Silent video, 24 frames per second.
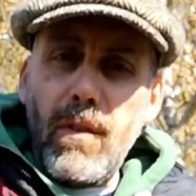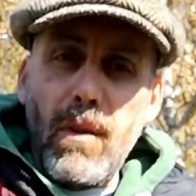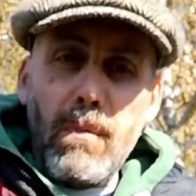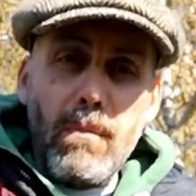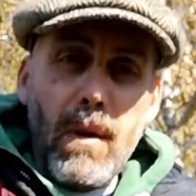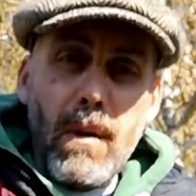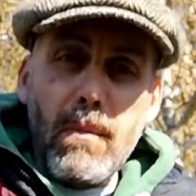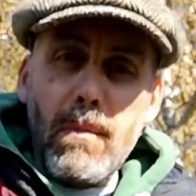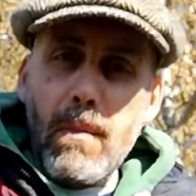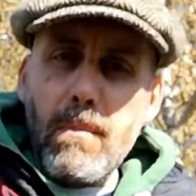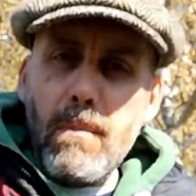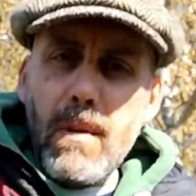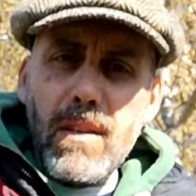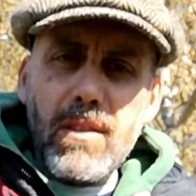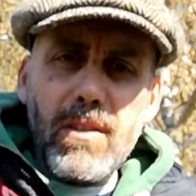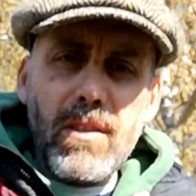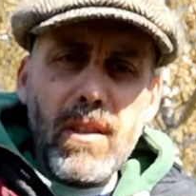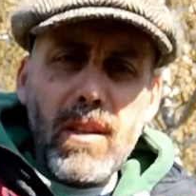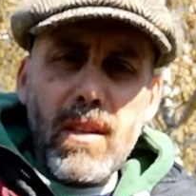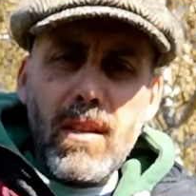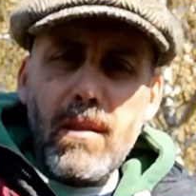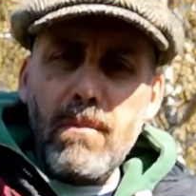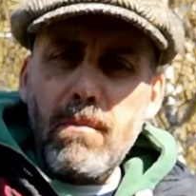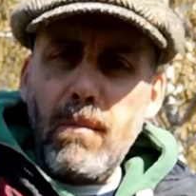It might be
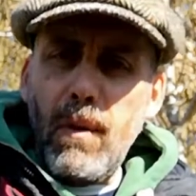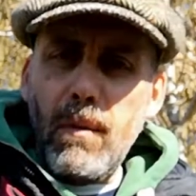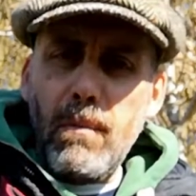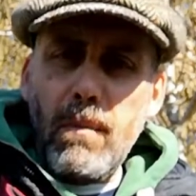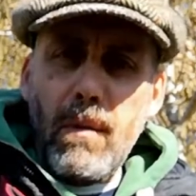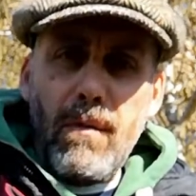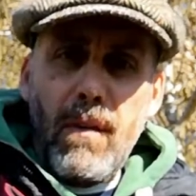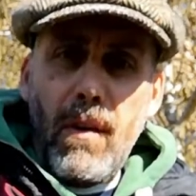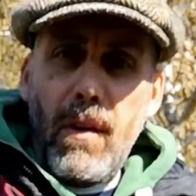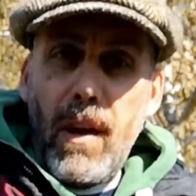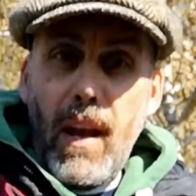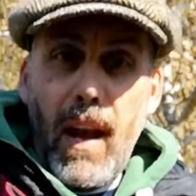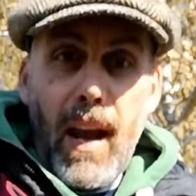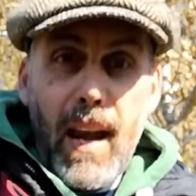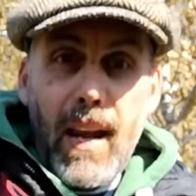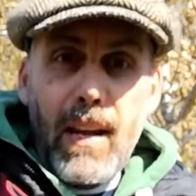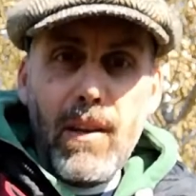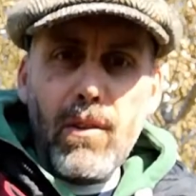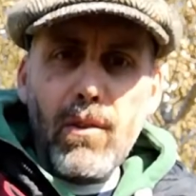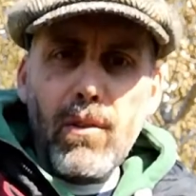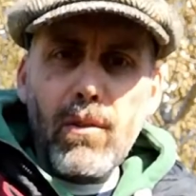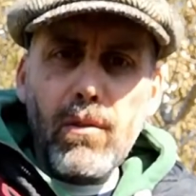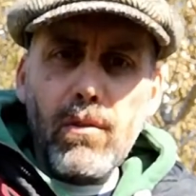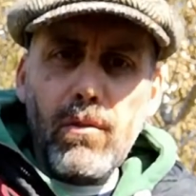messy, it might be very
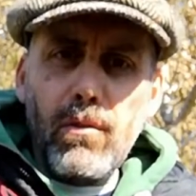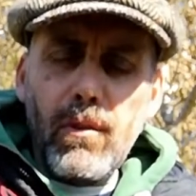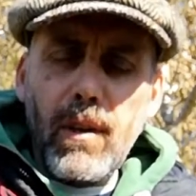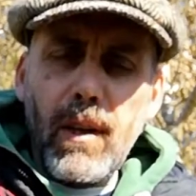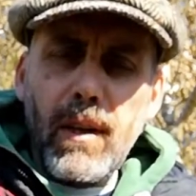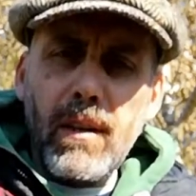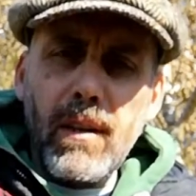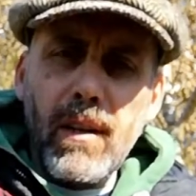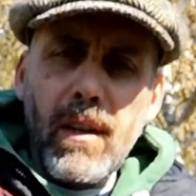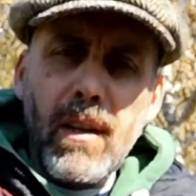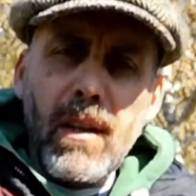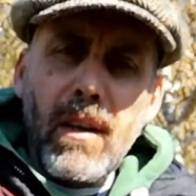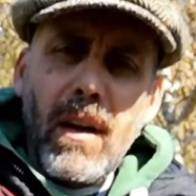anal, right?